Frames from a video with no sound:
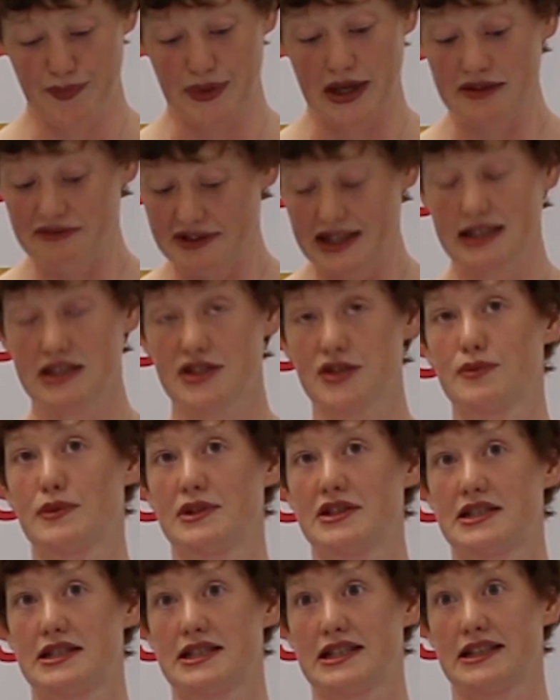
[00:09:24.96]
But I really do
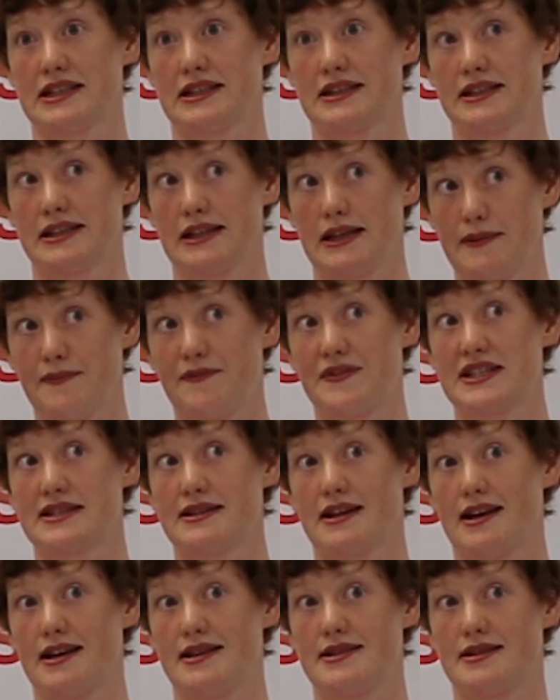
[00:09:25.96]
want to
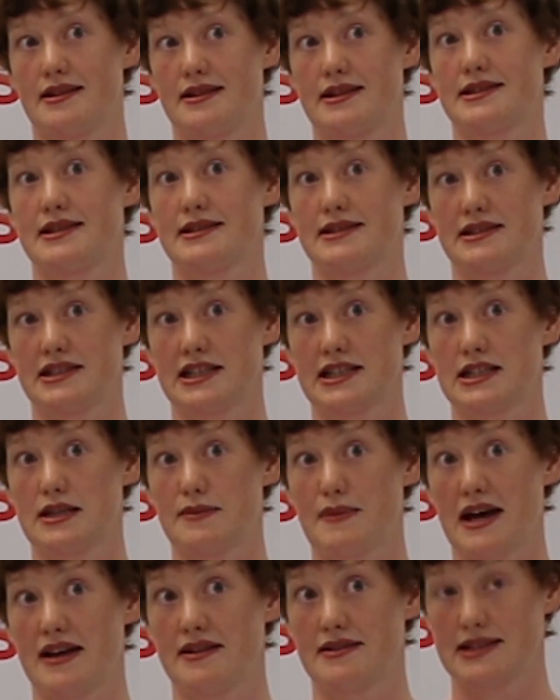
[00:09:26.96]
emphasise that this isn't
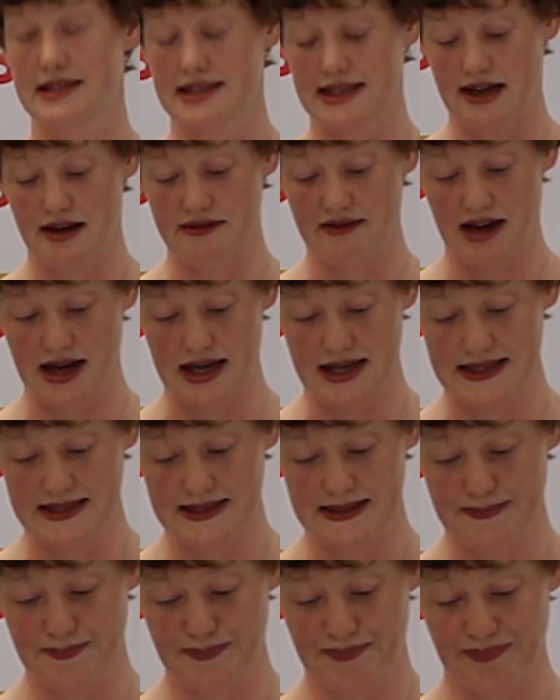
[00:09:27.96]
just about the
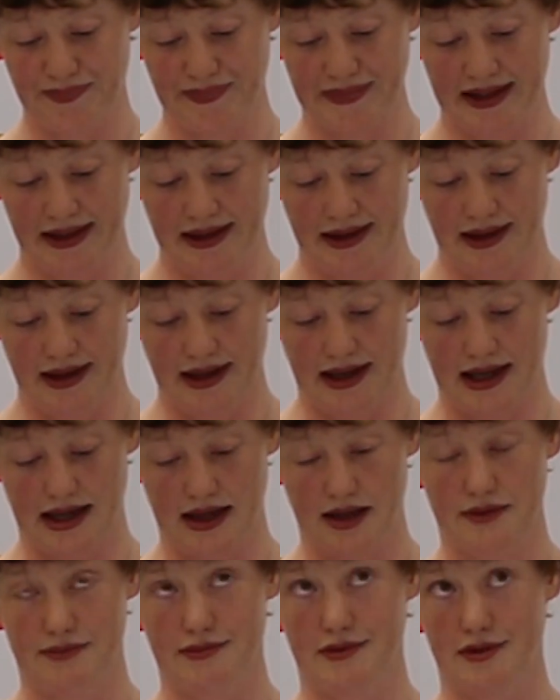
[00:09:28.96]
CRIs.
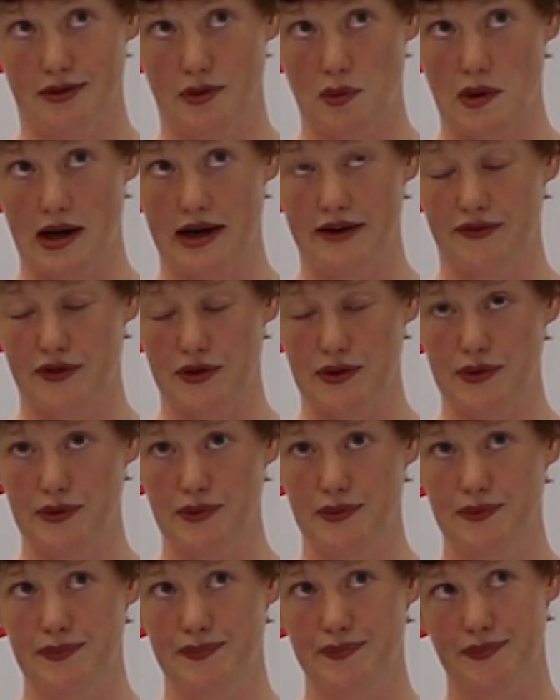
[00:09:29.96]
There are quite a
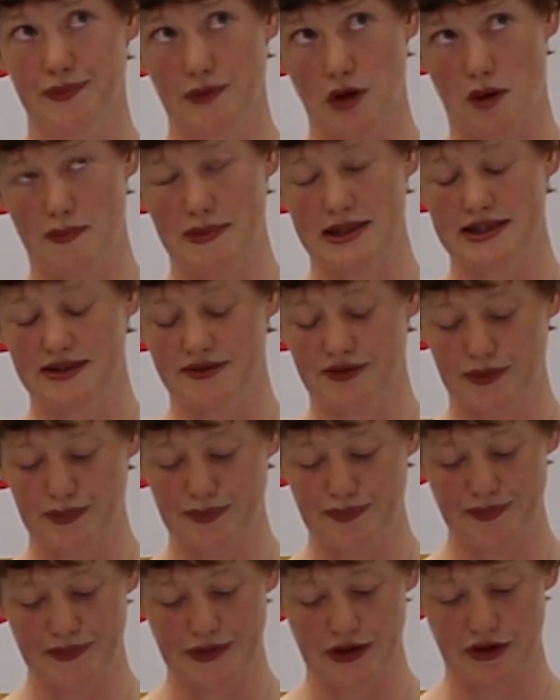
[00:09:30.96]
few comments
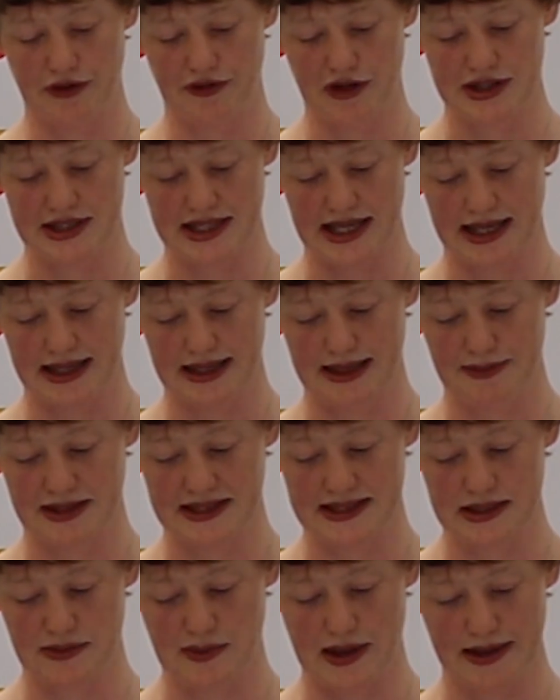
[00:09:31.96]
from university
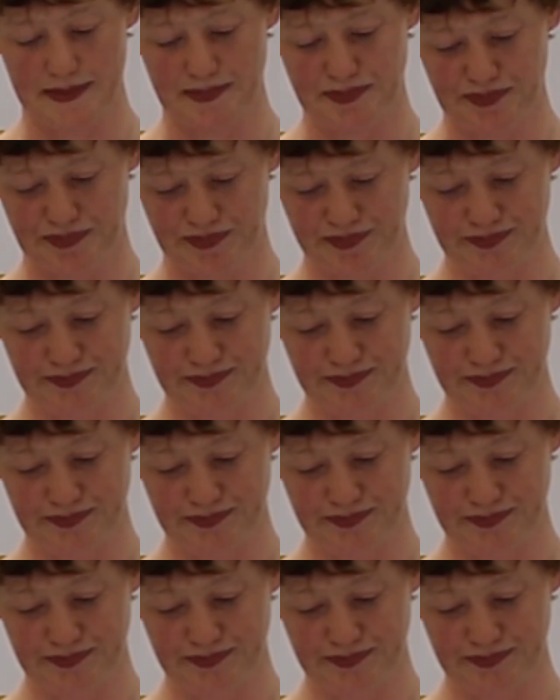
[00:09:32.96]
academics as well.